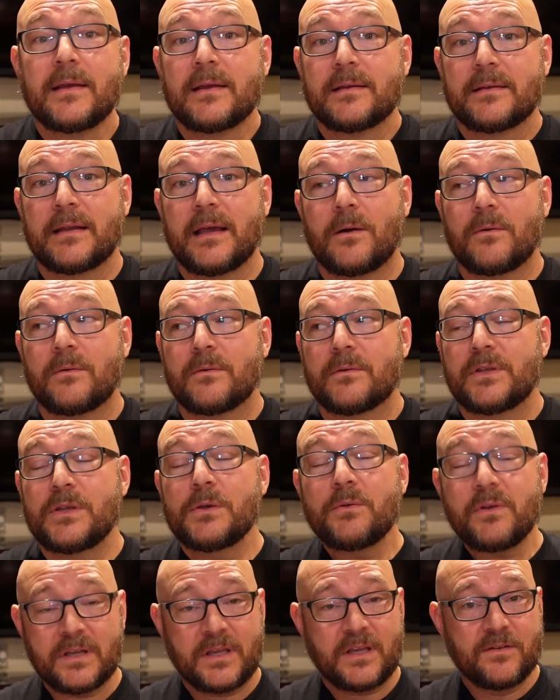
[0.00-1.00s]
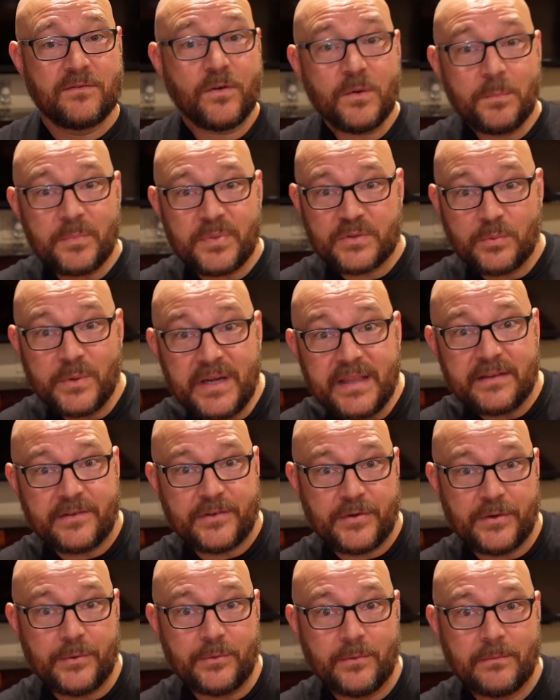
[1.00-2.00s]
Now, you can convert between the
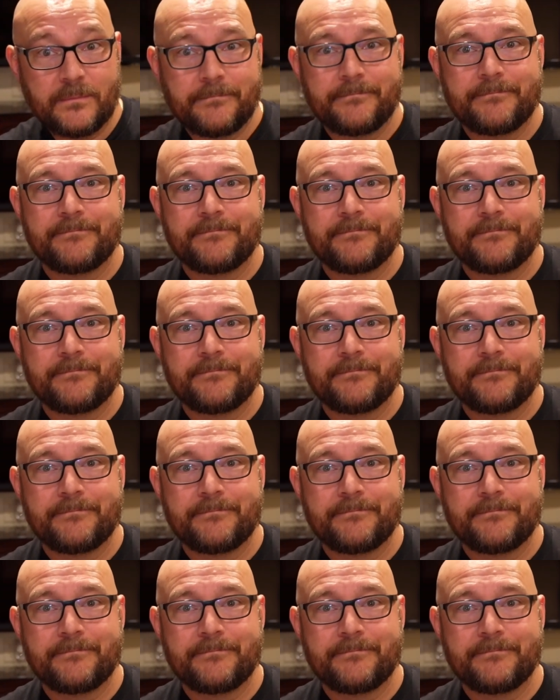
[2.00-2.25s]
two.